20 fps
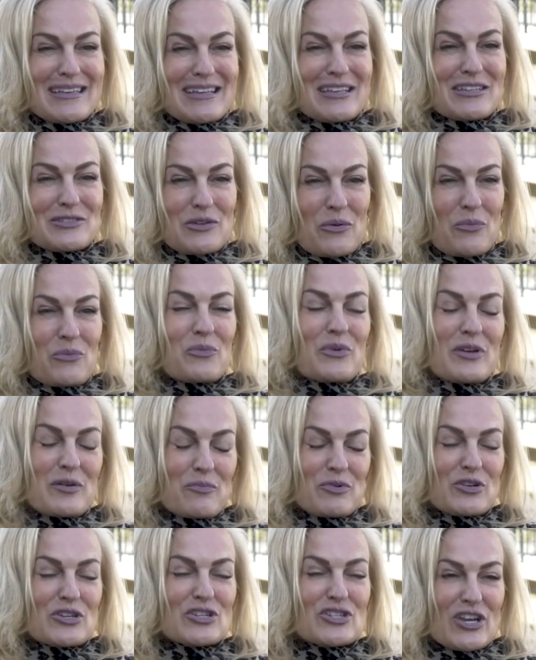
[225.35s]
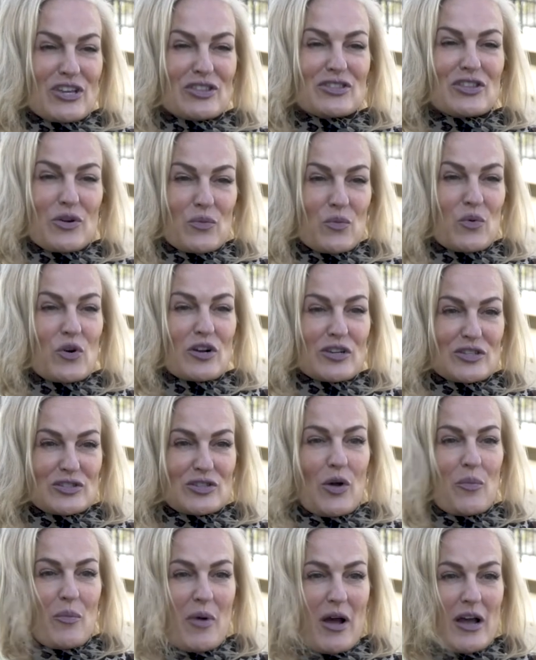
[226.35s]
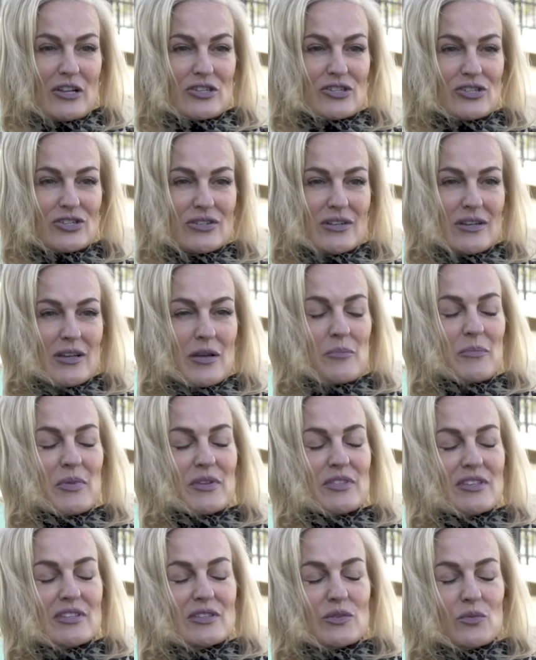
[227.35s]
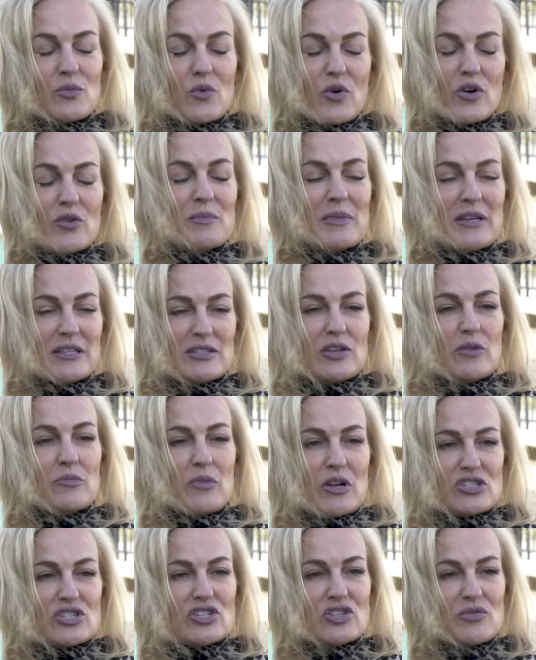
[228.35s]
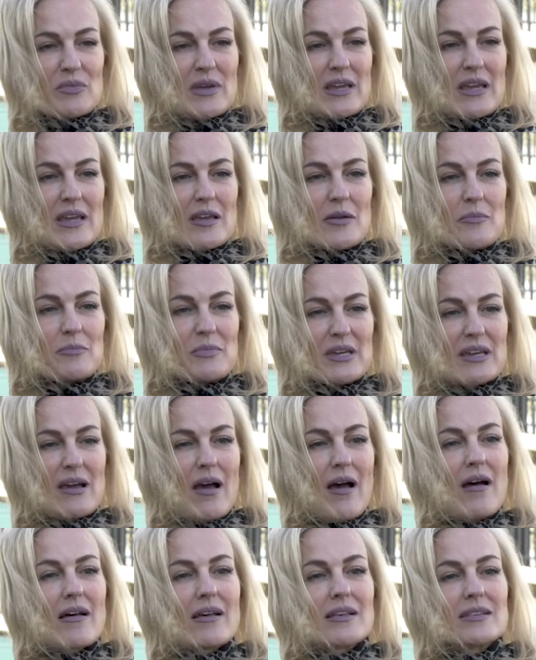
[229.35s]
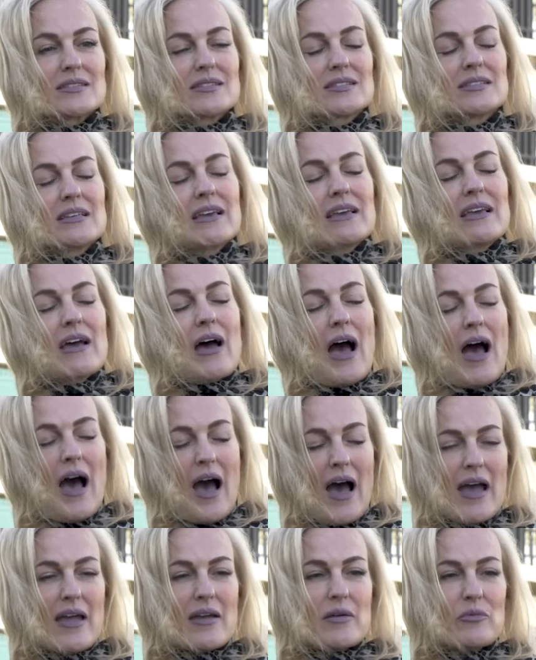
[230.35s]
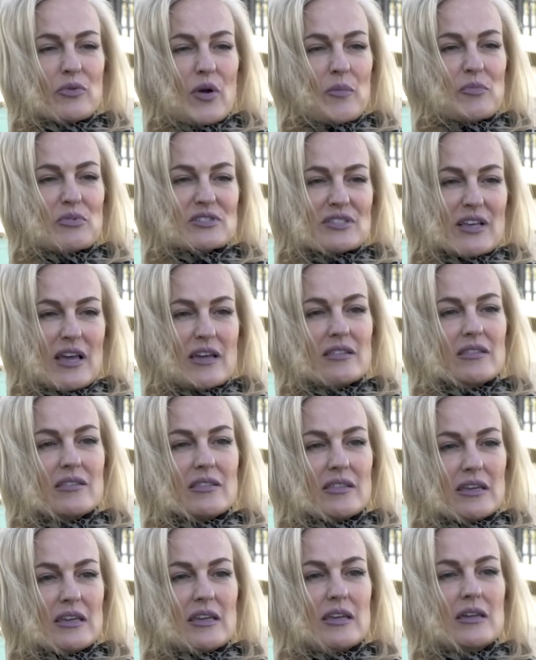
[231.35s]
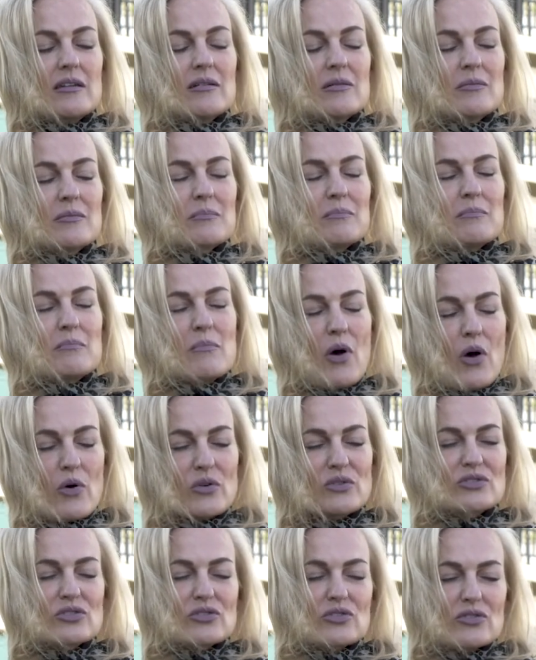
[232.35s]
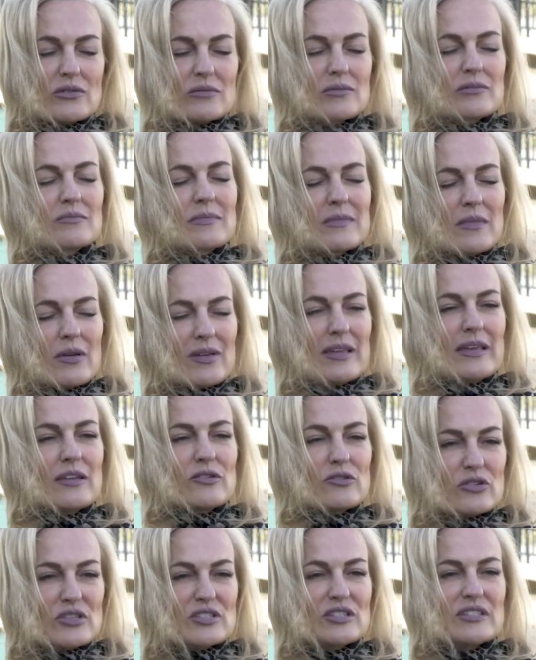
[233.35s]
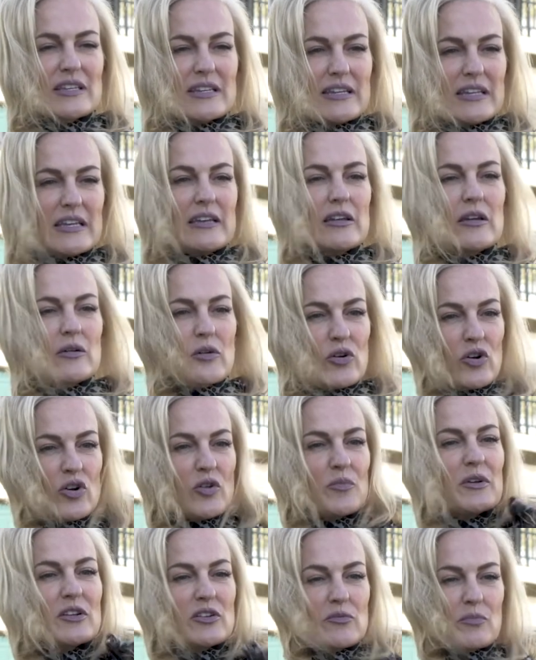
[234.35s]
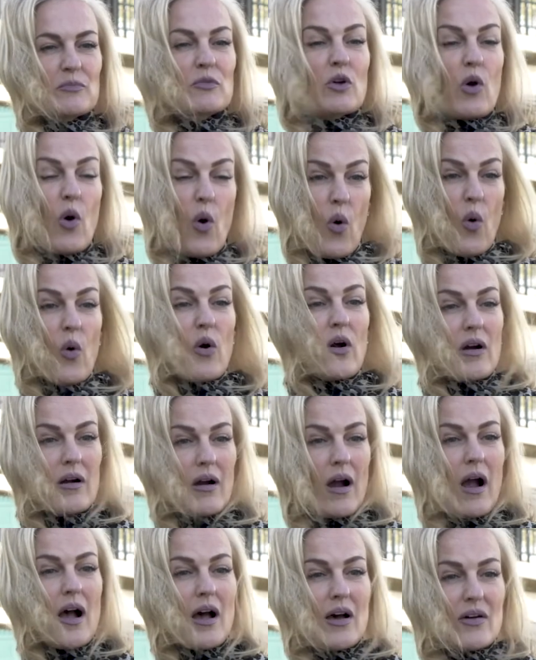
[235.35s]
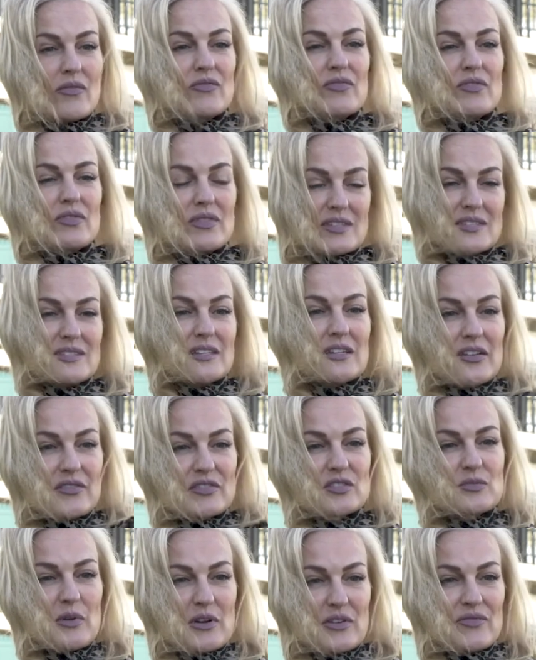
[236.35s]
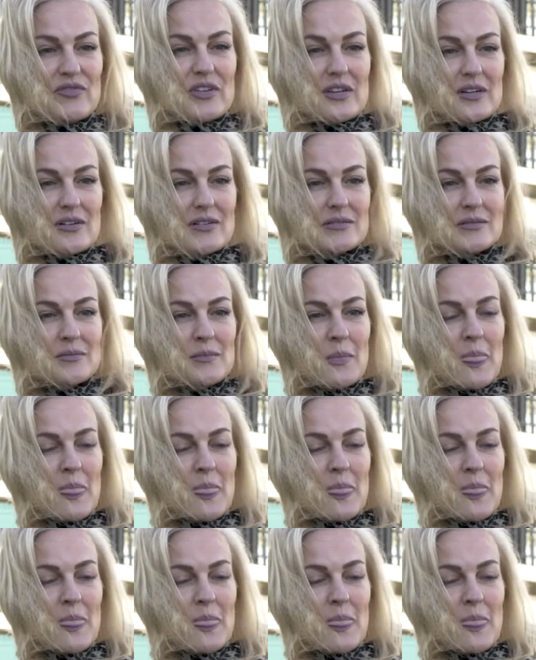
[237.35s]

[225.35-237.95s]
So we appreciate their work so much. But this award means so much to me because I represent the most inner city urban core of the city of Springfield.